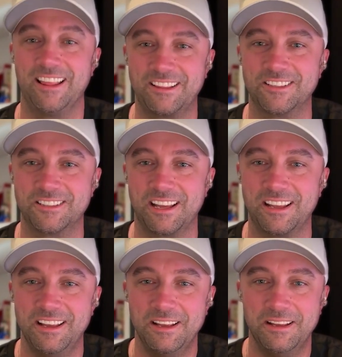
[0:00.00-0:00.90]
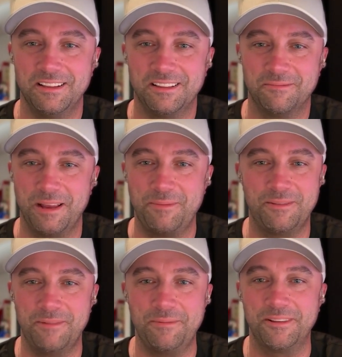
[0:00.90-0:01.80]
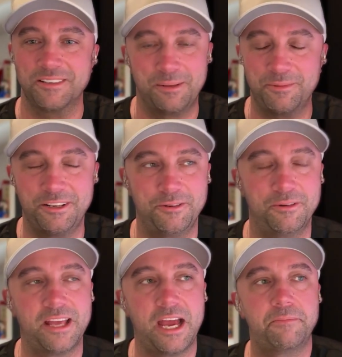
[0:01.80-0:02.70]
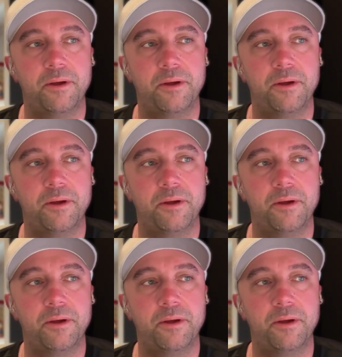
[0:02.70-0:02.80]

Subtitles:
there's like maybe there's something to do with that.